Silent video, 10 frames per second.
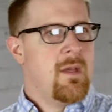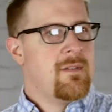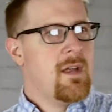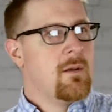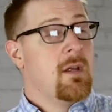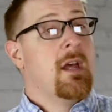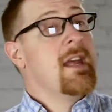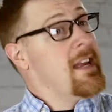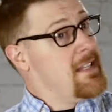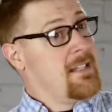There,
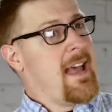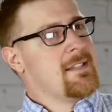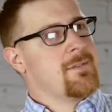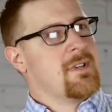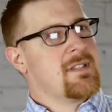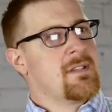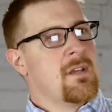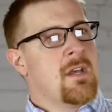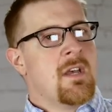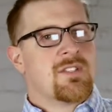it's Lazarus.
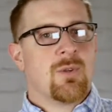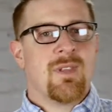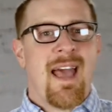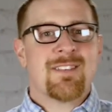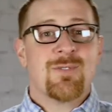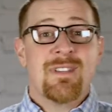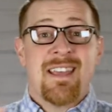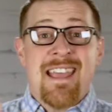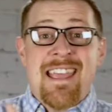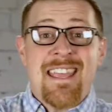So Lazarus,
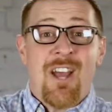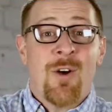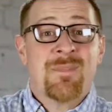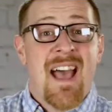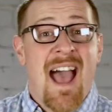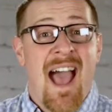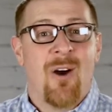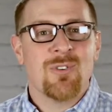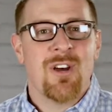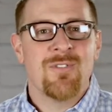he comes
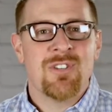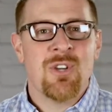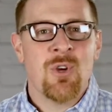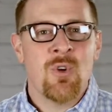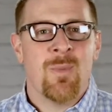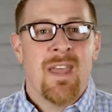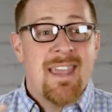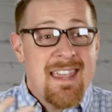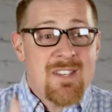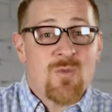out of the tomb.
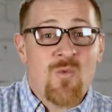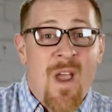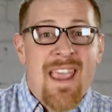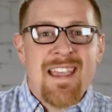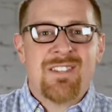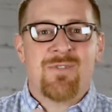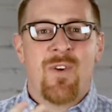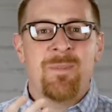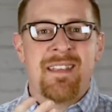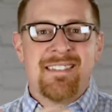He is raised
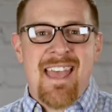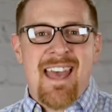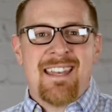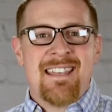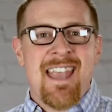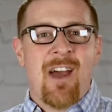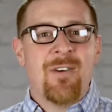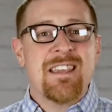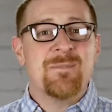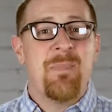from the dead, and now
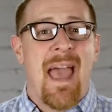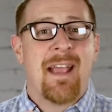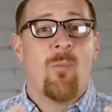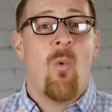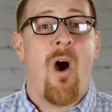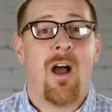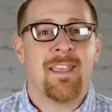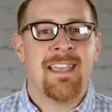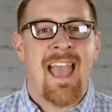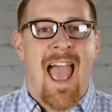he's back
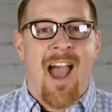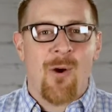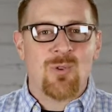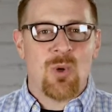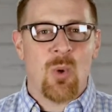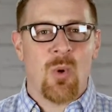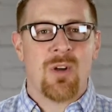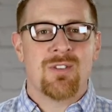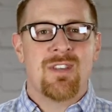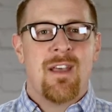walking out
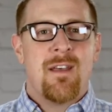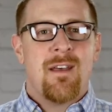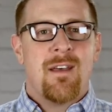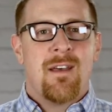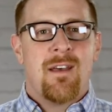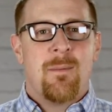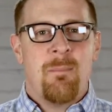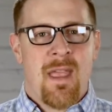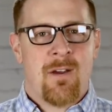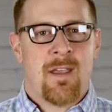towards
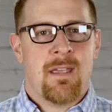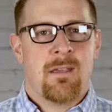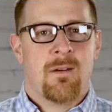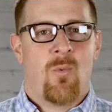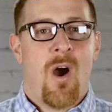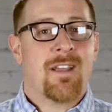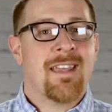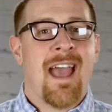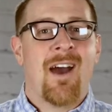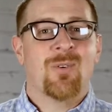Mary,
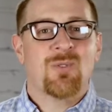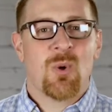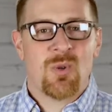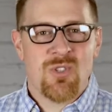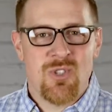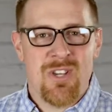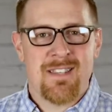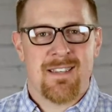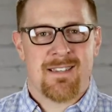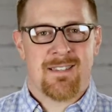walking out towards
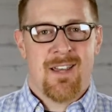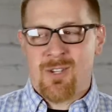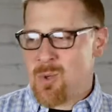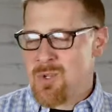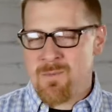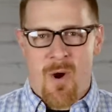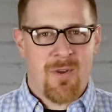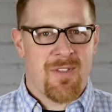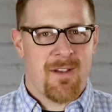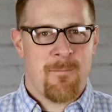Jesus, towards
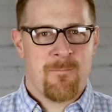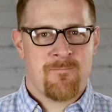Martha.